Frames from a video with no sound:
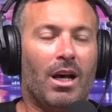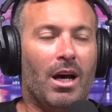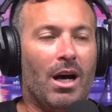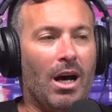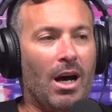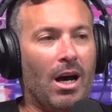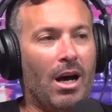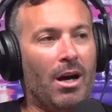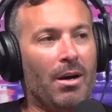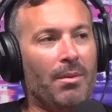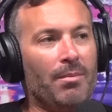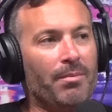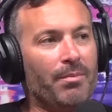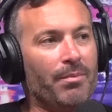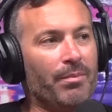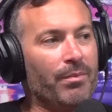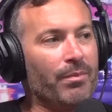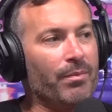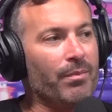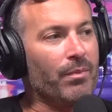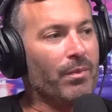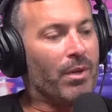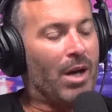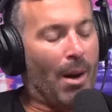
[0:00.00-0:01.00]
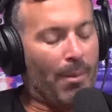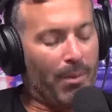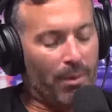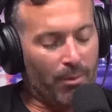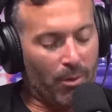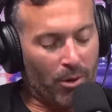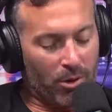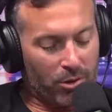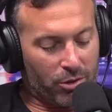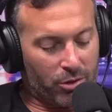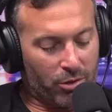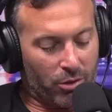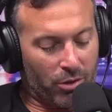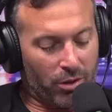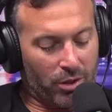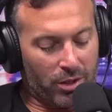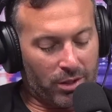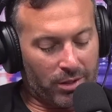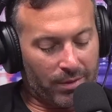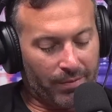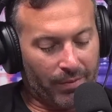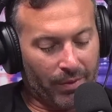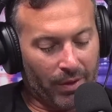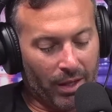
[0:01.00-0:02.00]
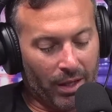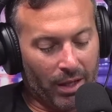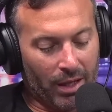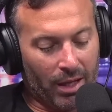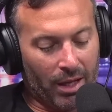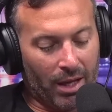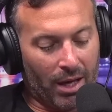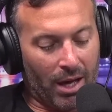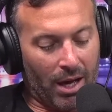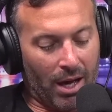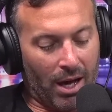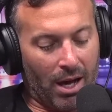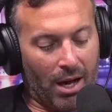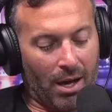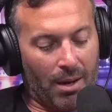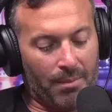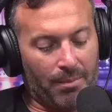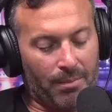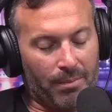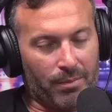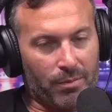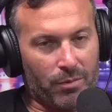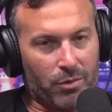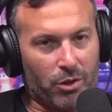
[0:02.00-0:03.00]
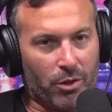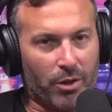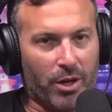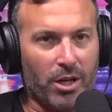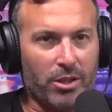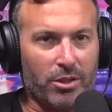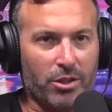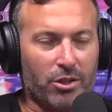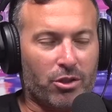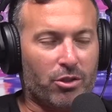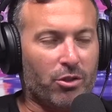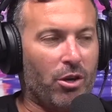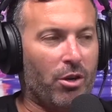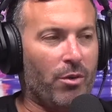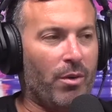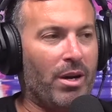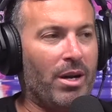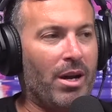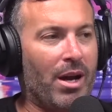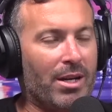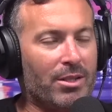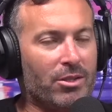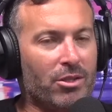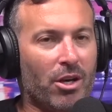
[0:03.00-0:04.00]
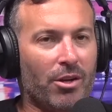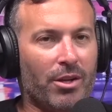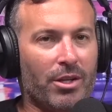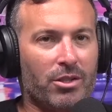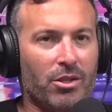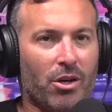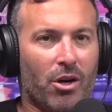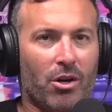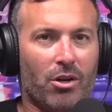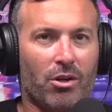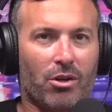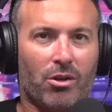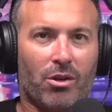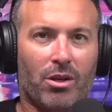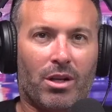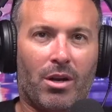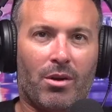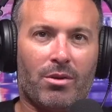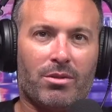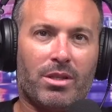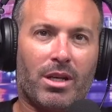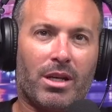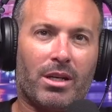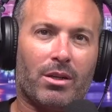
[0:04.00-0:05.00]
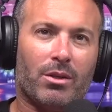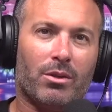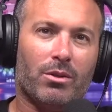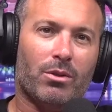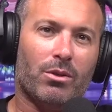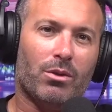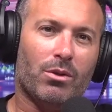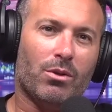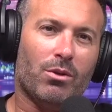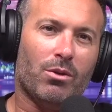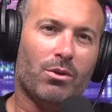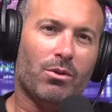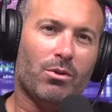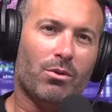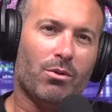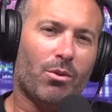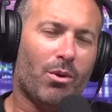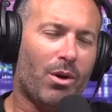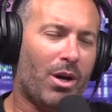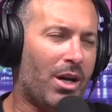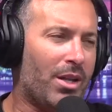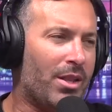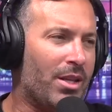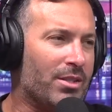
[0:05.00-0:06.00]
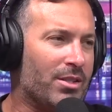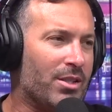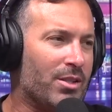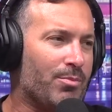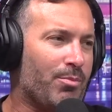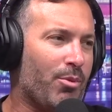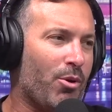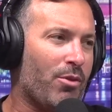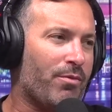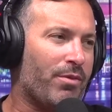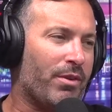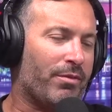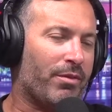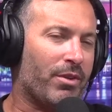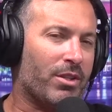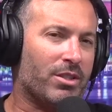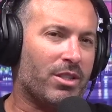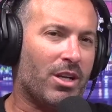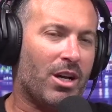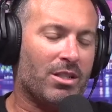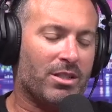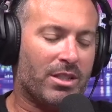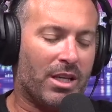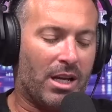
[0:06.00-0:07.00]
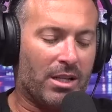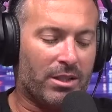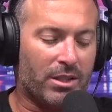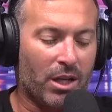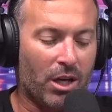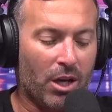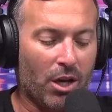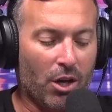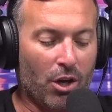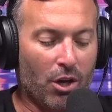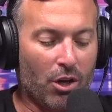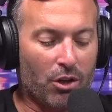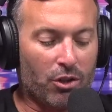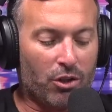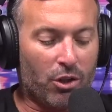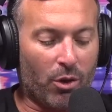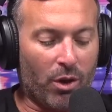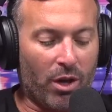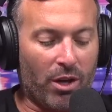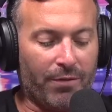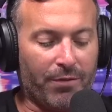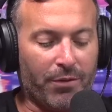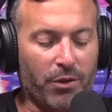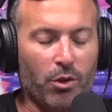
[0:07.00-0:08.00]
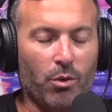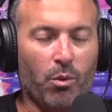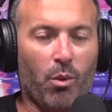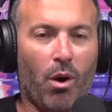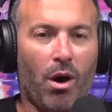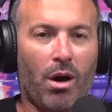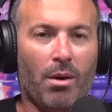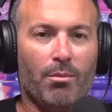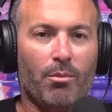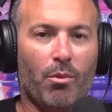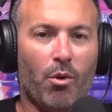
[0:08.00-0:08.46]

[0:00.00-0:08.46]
Um, a couple more stories. Um, so here's a story right now. I saw this article and I was like, "Oh, wait, this is mm-hmm. perfect for the Soscast." So if you want